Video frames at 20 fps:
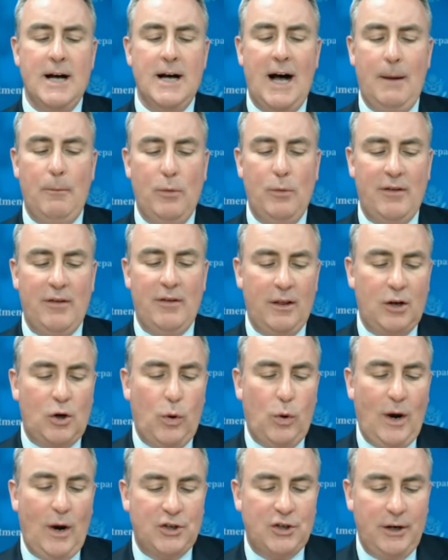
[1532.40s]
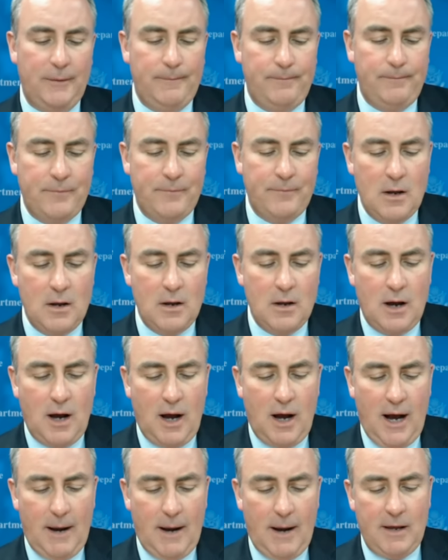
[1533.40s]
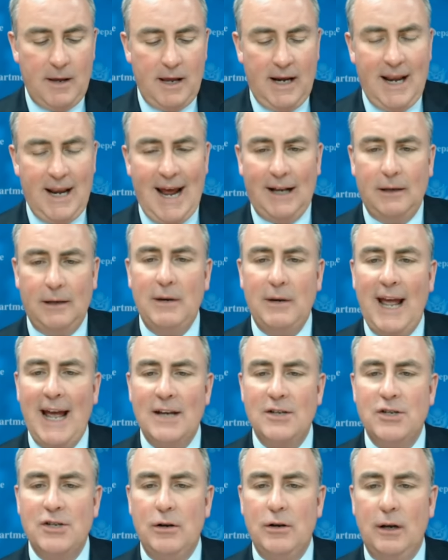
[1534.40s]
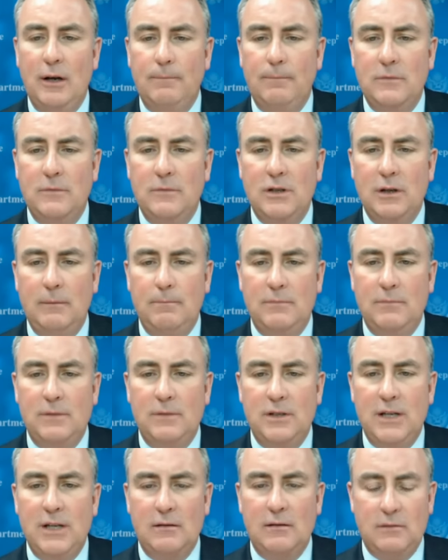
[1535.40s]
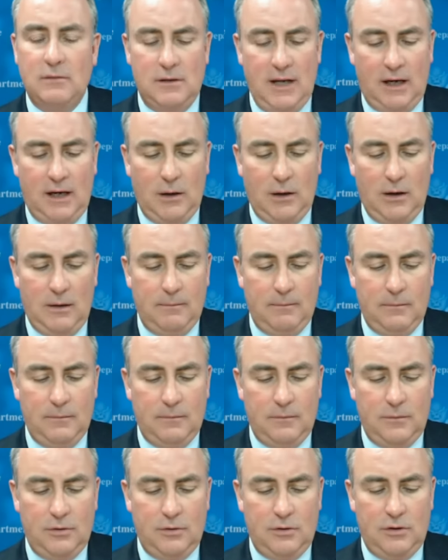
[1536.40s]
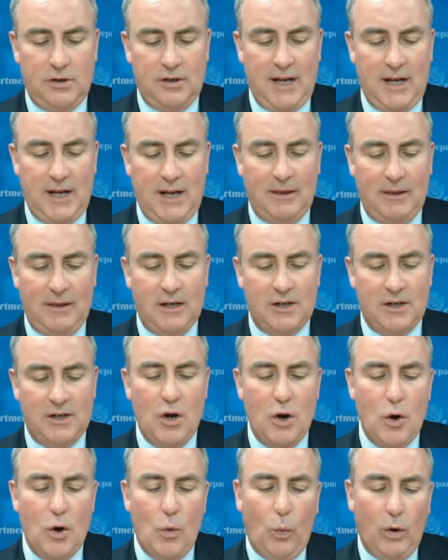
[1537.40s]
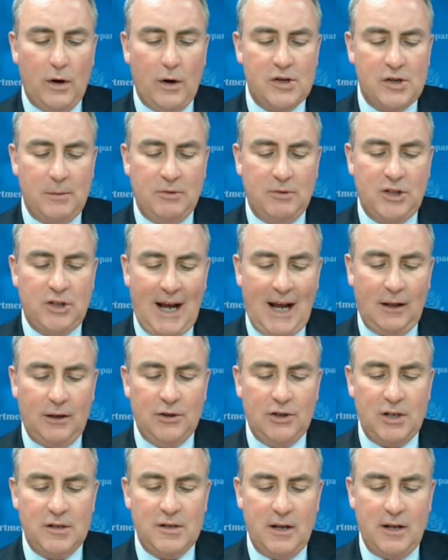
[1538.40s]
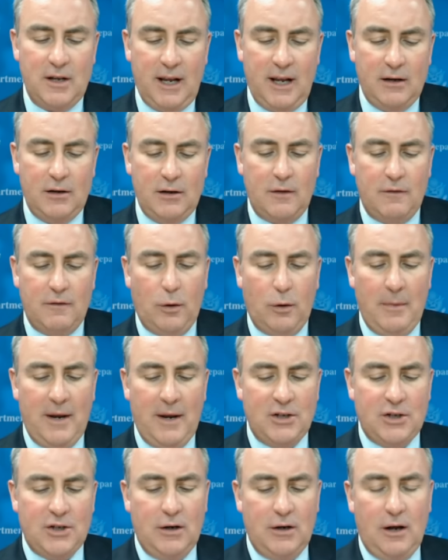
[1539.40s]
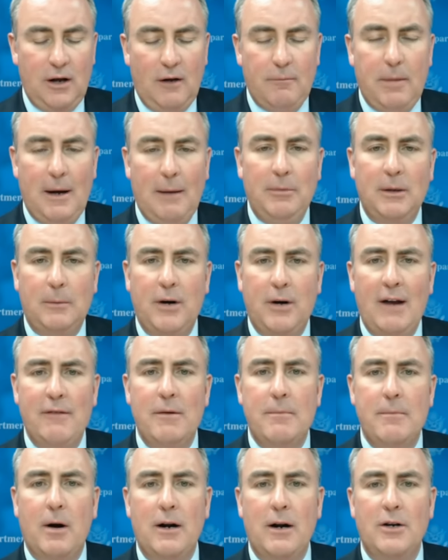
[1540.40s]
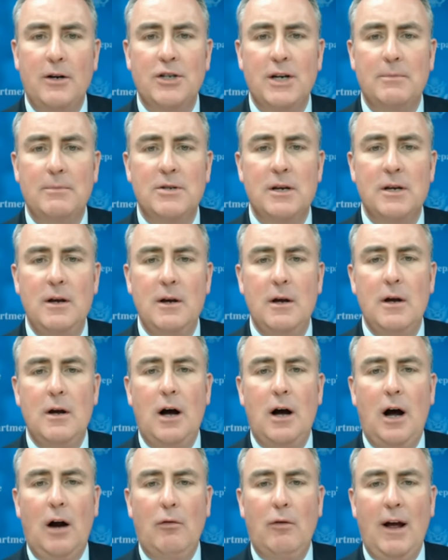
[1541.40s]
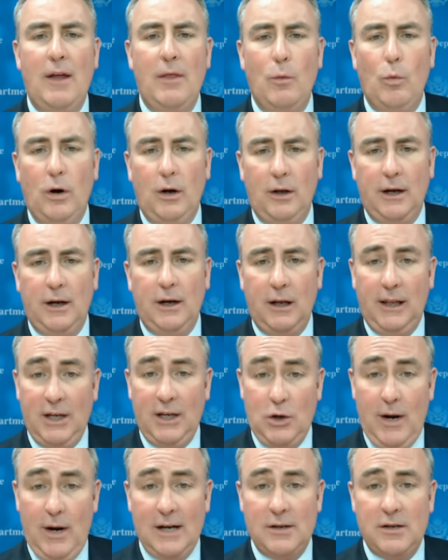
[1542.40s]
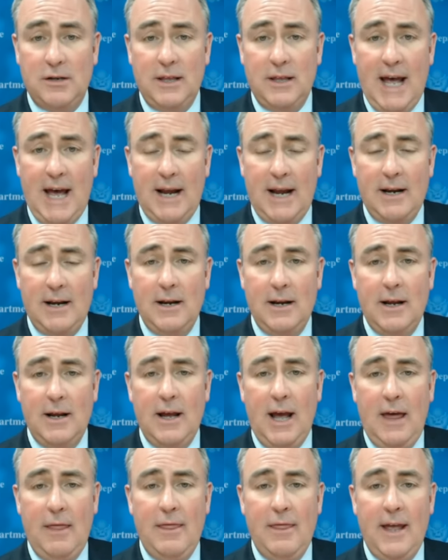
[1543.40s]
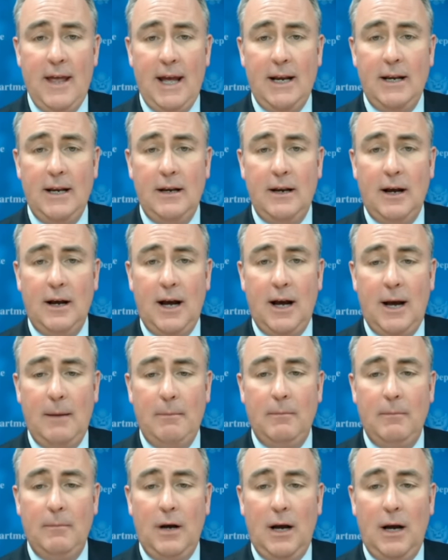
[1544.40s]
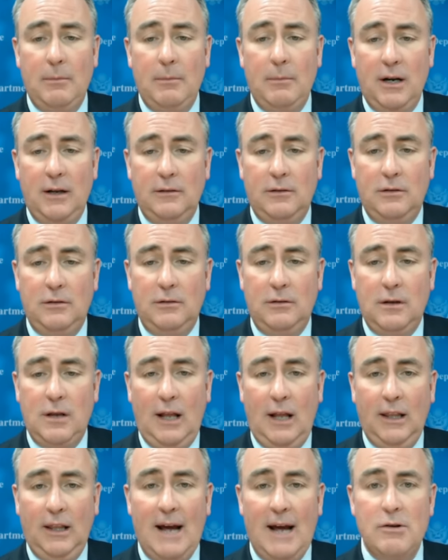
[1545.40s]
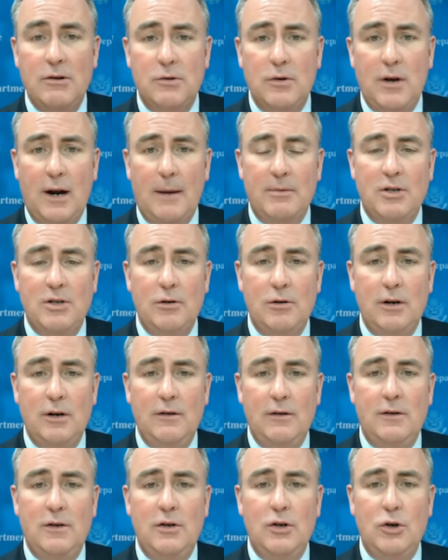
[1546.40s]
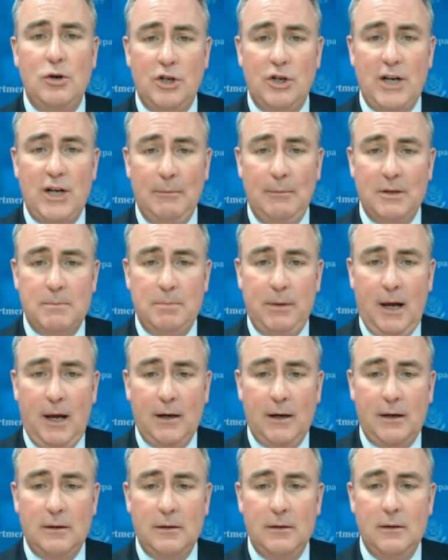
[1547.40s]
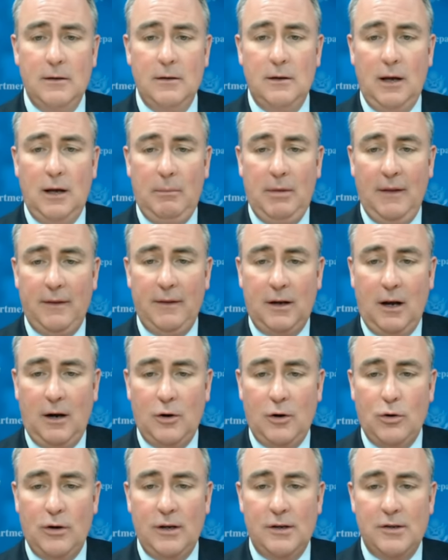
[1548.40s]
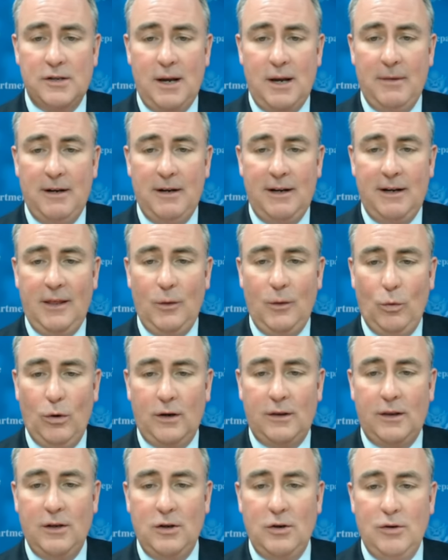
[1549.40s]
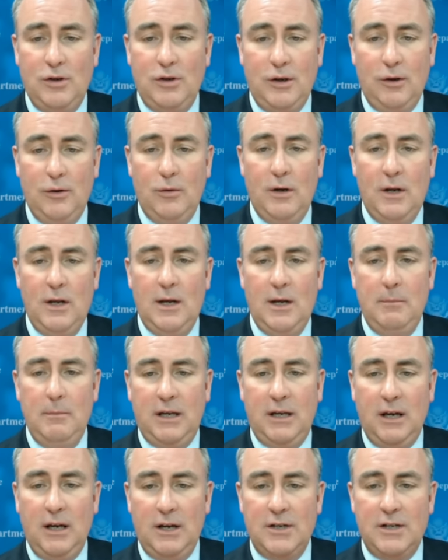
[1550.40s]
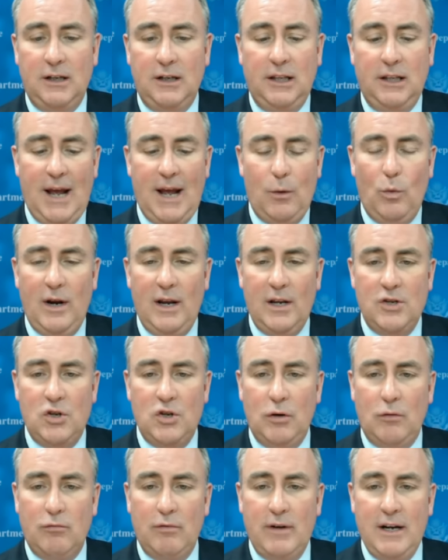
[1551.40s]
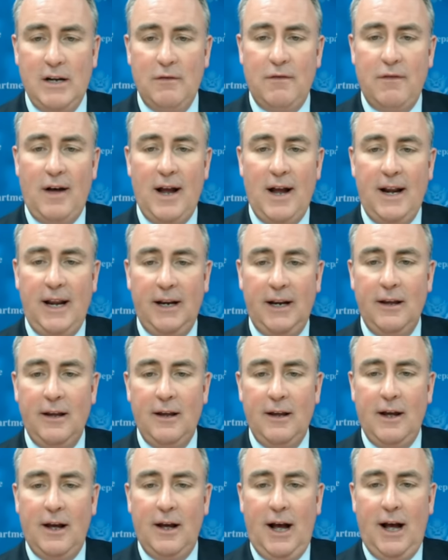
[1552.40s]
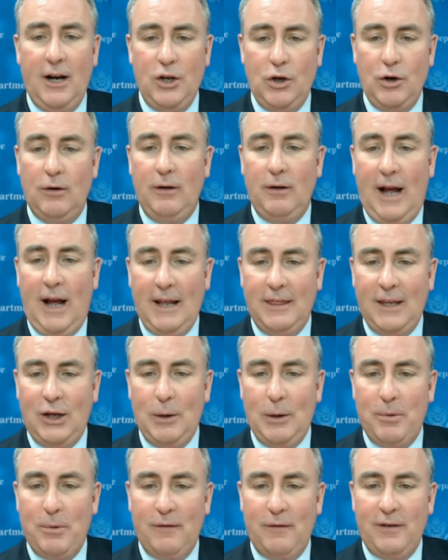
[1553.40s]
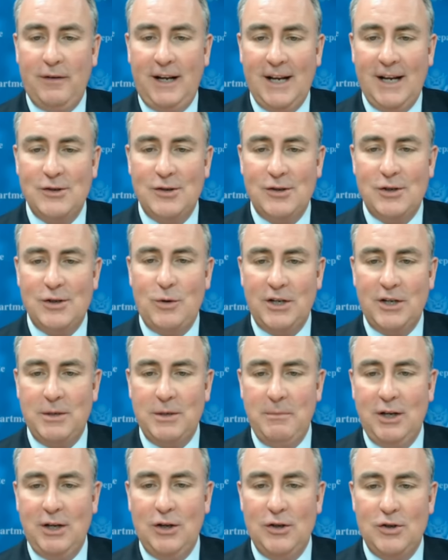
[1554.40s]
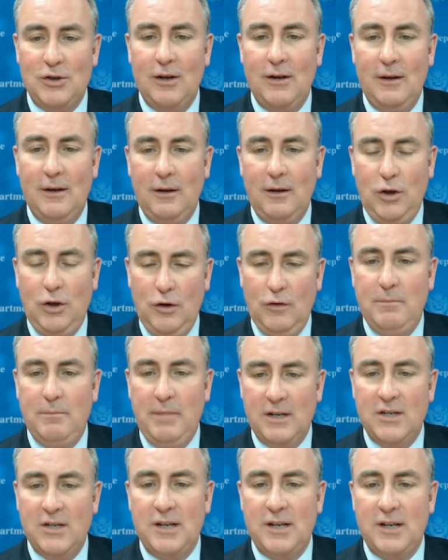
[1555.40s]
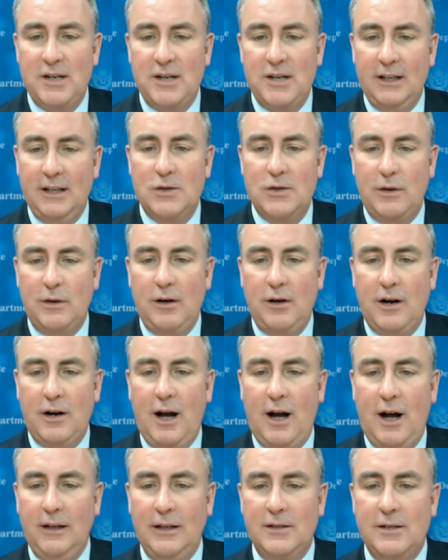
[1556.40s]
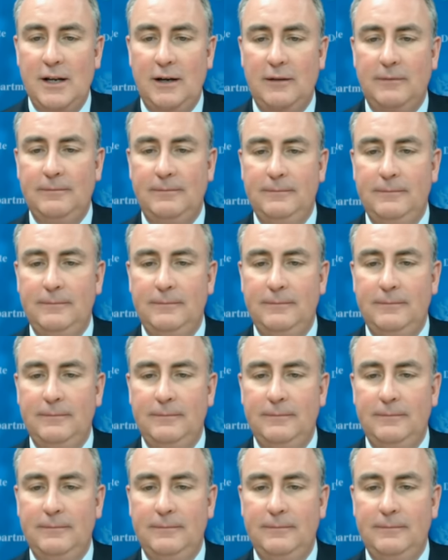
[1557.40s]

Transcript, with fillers: Um, we have another question. Um, and Natalie, I'm going to ask you to, to take, take a stab at this. What are some challenges that hinder the formation of public-private partnerships around the world? I'm going to let you answer that and then um, I'm going to allow you an opportunity to do a shameless plug about the Concordia Summit and the work that you do, because in a lot of ways you're redefining. Uh, you're, I think you're perfect to answer this question because you've been studying this with your colleagues there.